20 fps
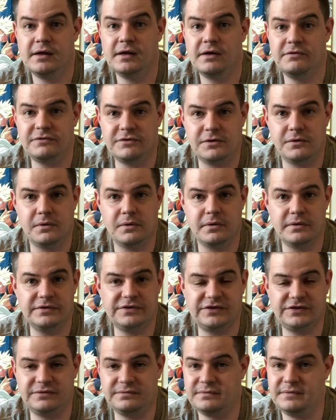of
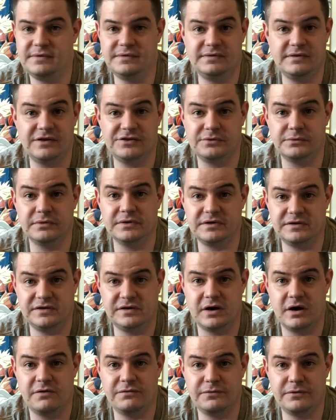course, doesn't really
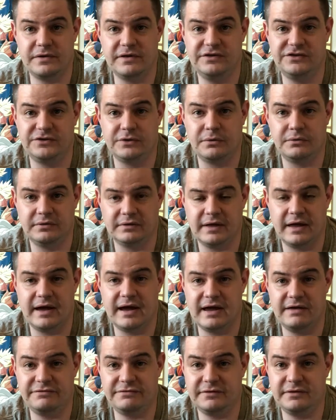care for his own
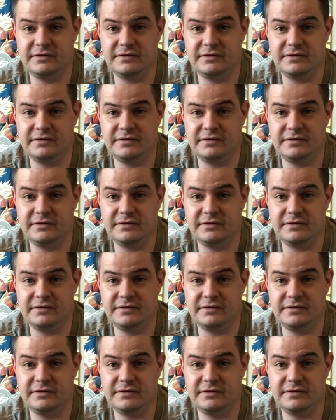life